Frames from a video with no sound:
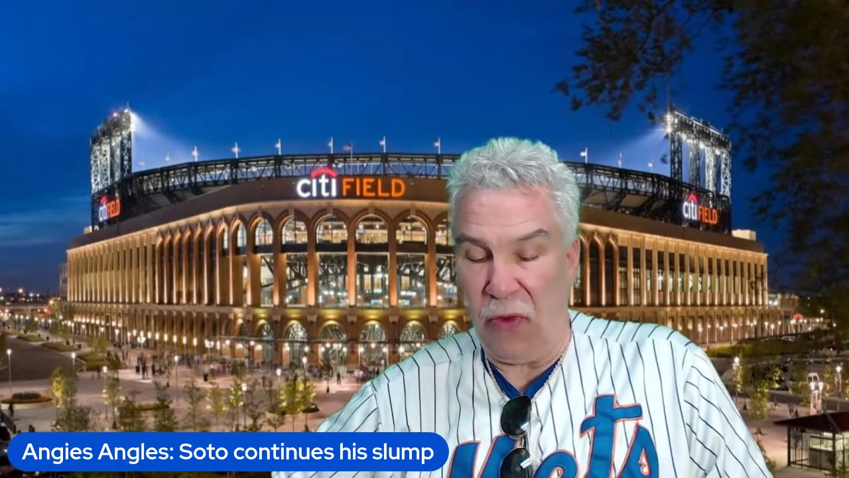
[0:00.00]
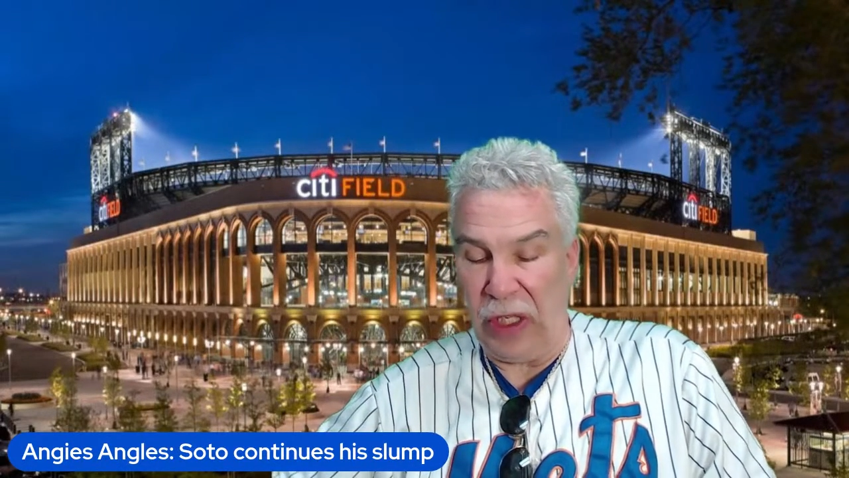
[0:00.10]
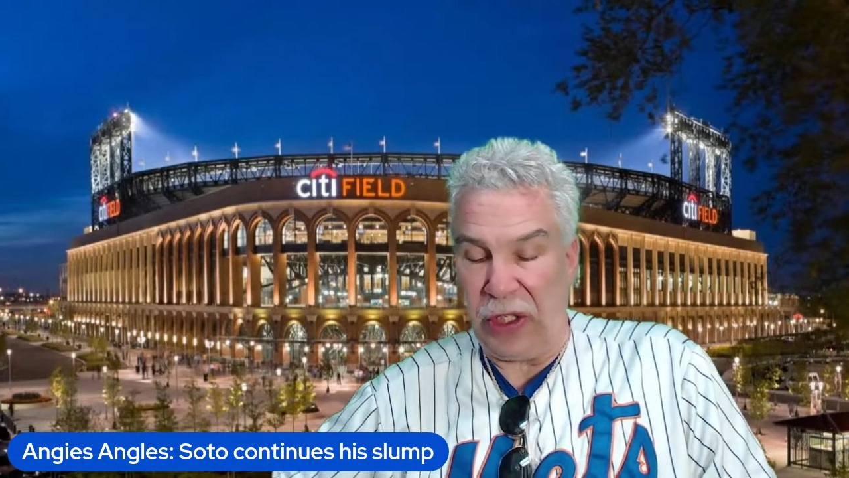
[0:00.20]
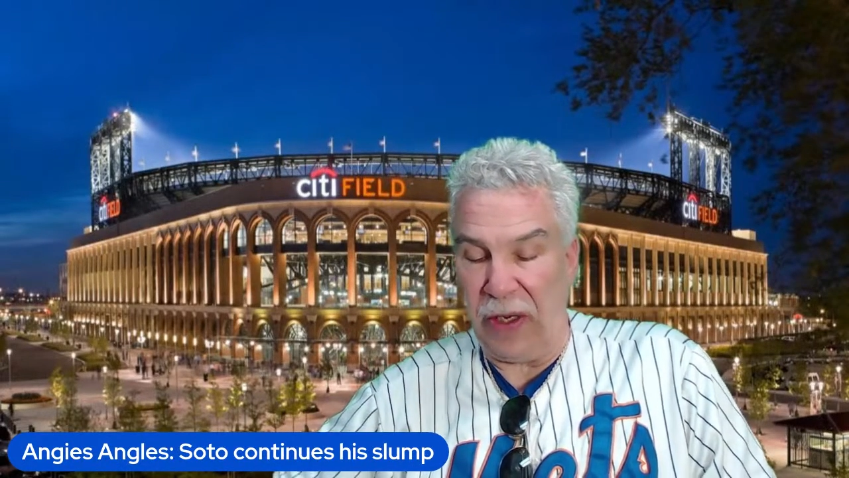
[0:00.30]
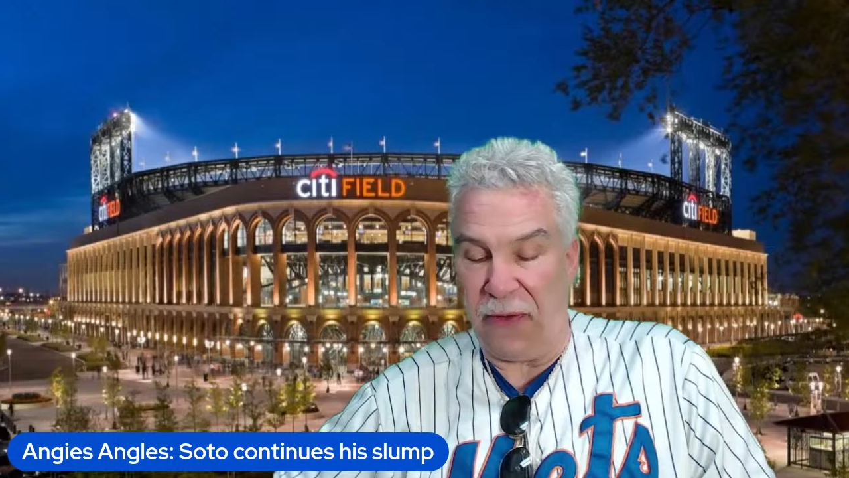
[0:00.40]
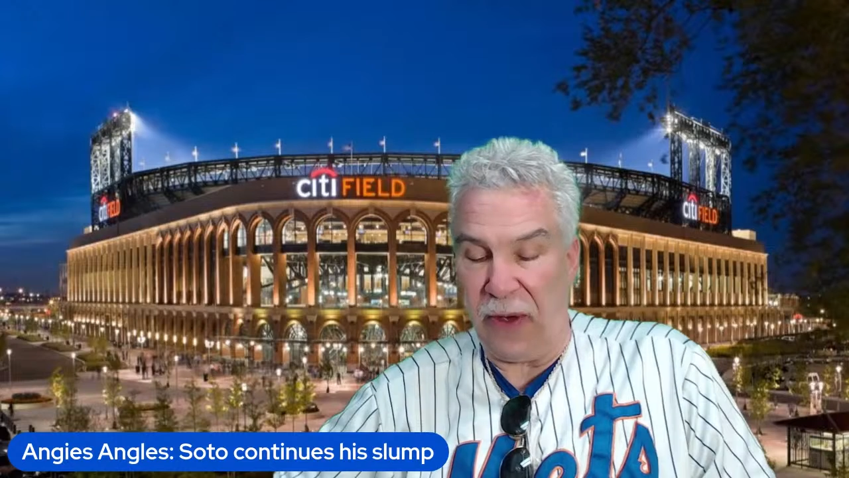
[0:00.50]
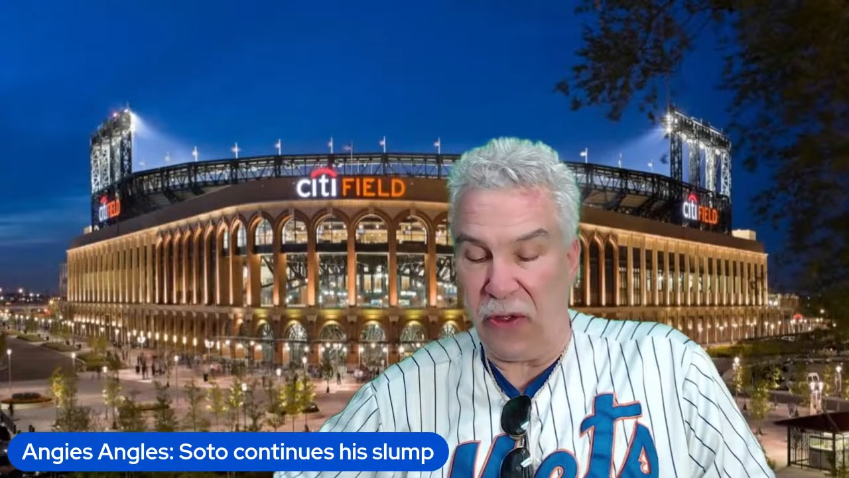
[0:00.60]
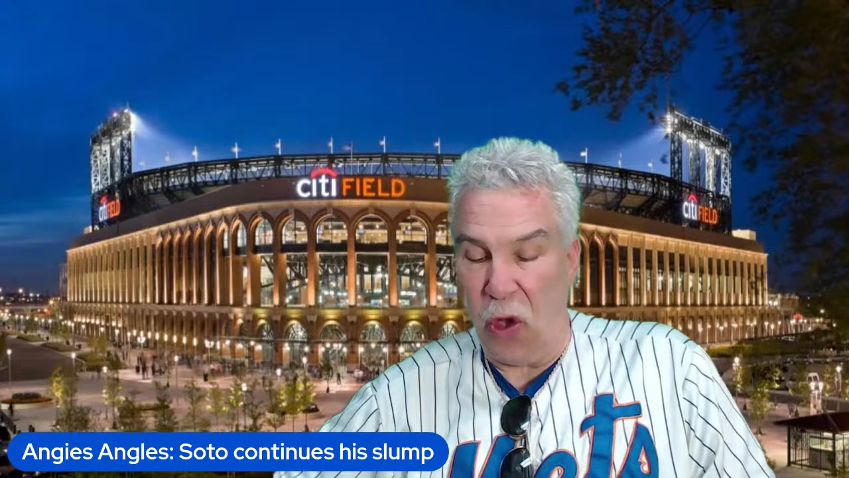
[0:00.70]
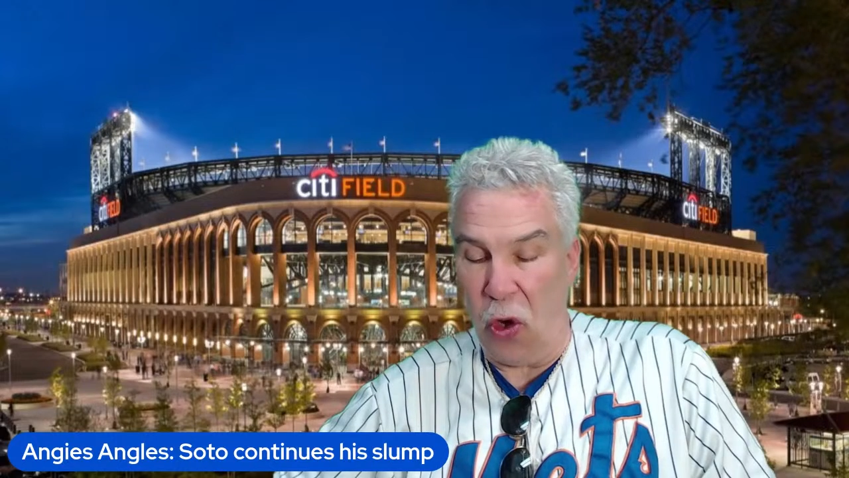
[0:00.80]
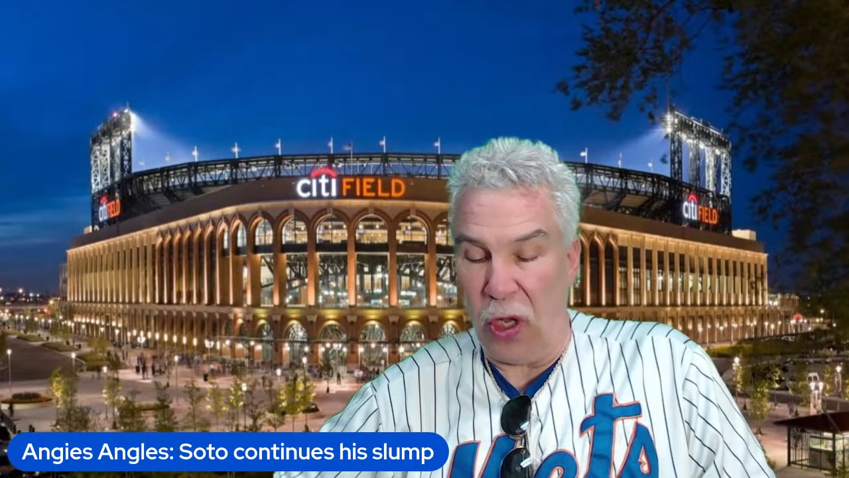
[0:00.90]
Richie,
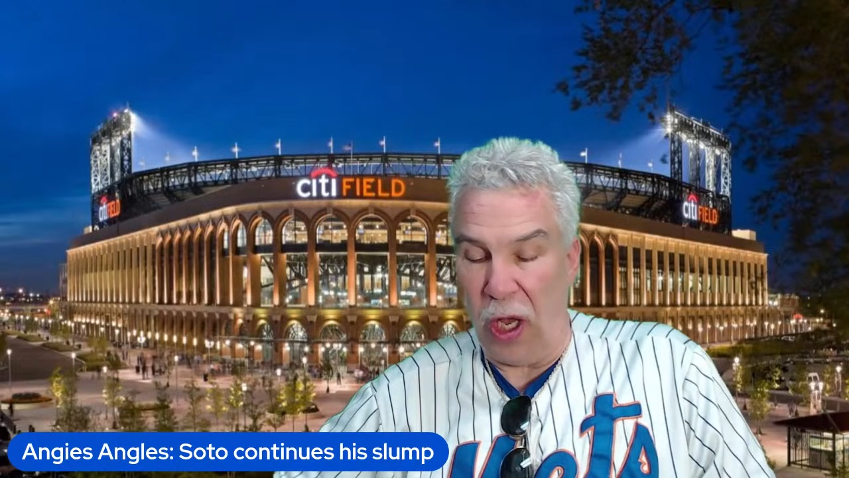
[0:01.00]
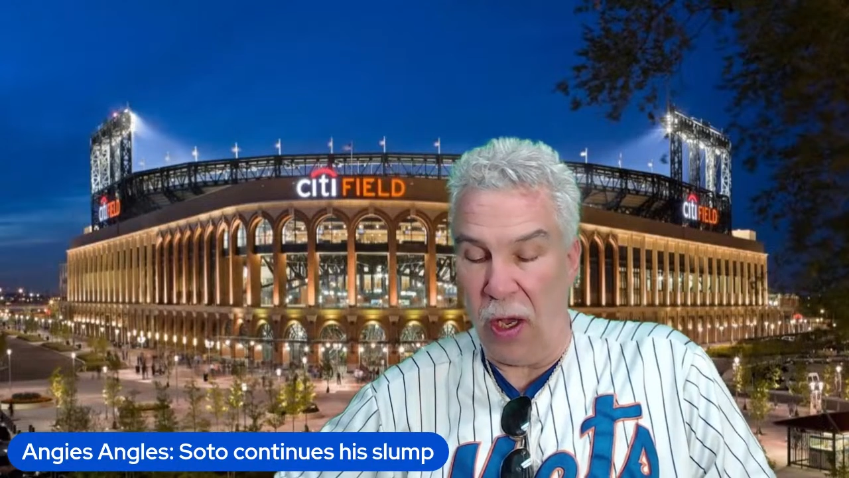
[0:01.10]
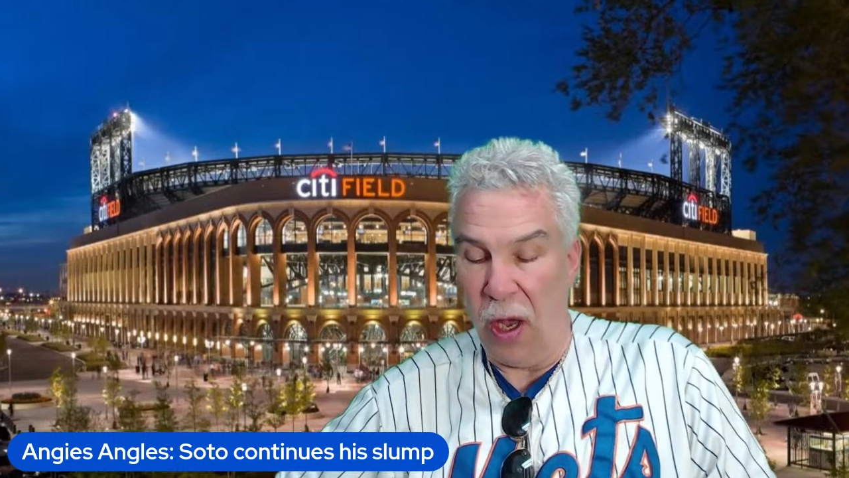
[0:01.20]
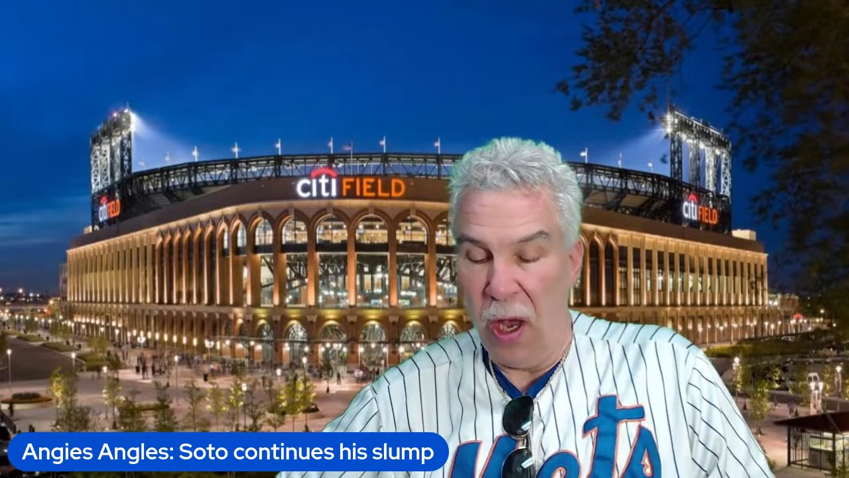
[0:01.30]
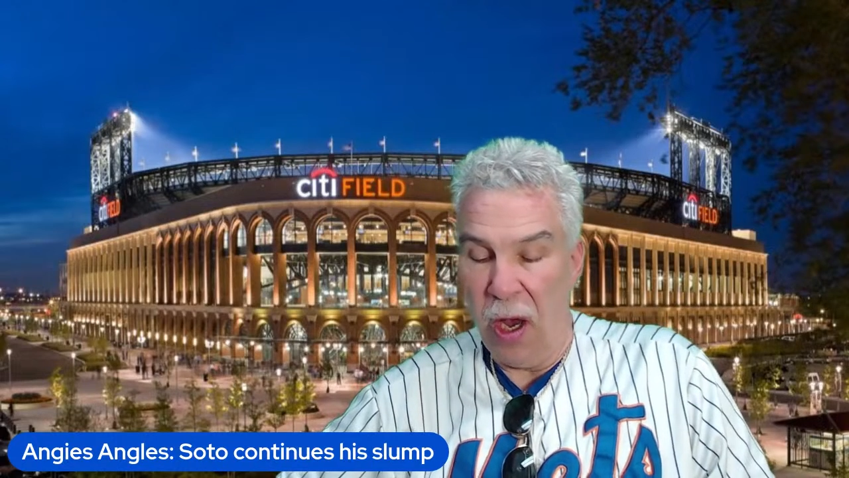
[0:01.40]
Phil's Nona,